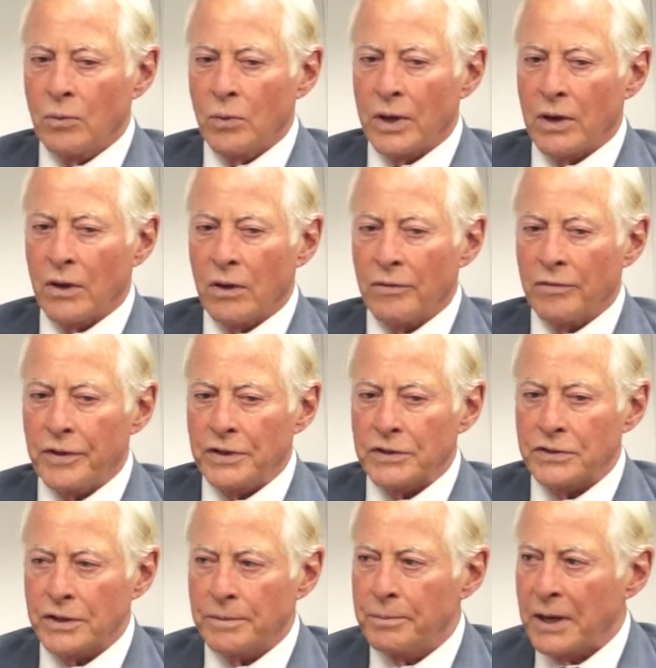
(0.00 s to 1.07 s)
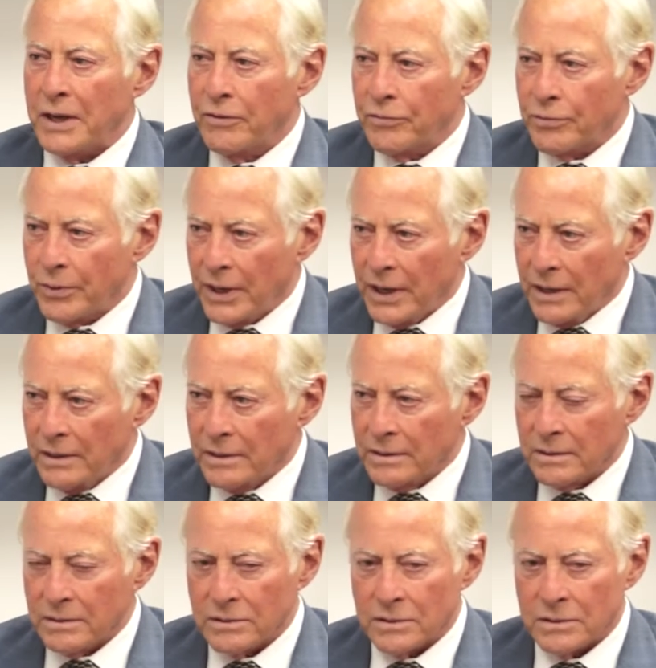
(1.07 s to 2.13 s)
We call these the big three.
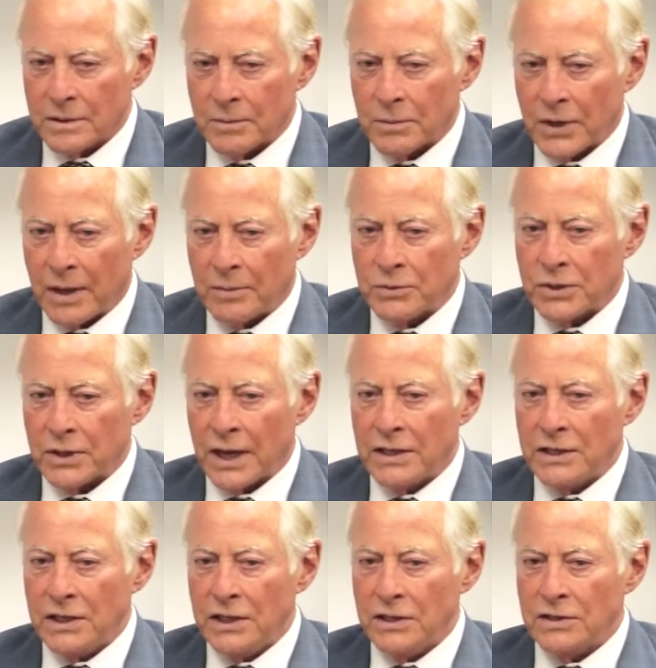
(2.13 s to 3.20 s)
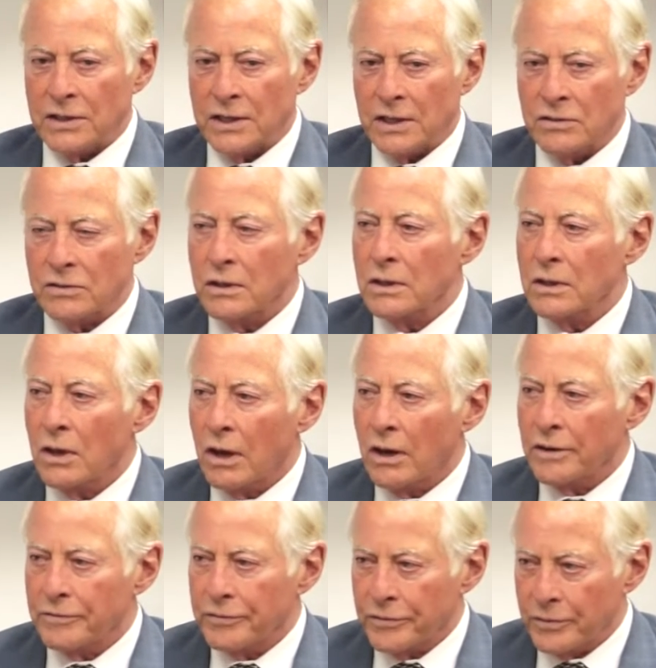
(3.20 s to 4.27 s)
Sometimes I teach it as the
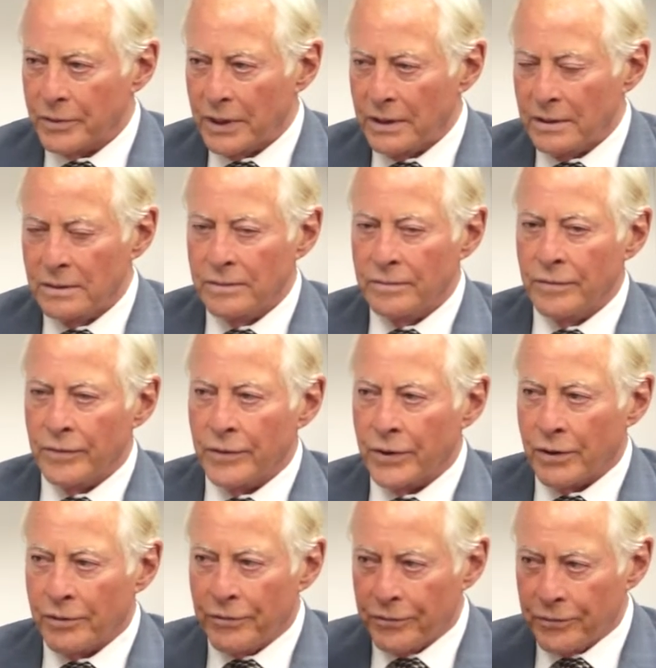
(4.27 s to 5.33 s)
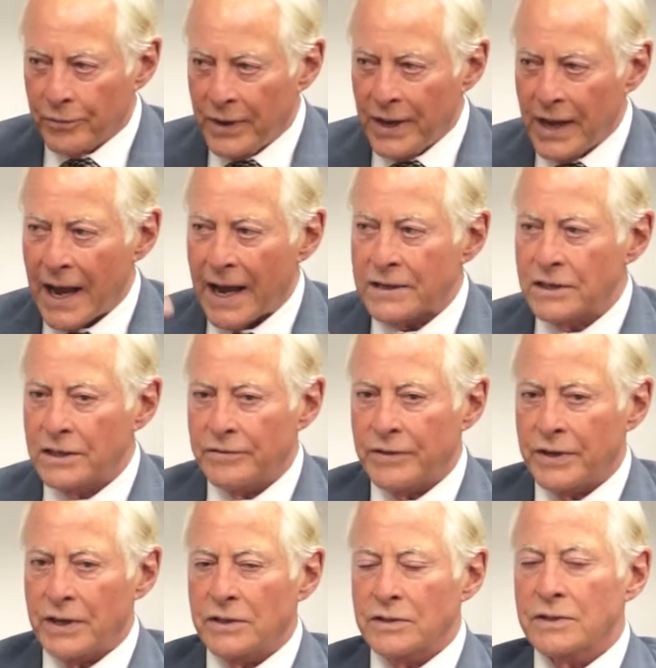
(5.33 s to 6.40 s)
law of three. There are three
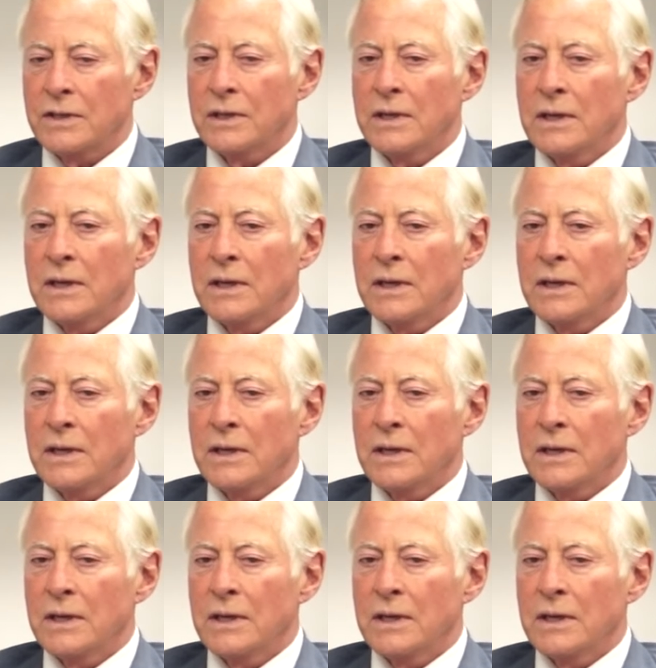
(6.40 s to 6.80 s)
activities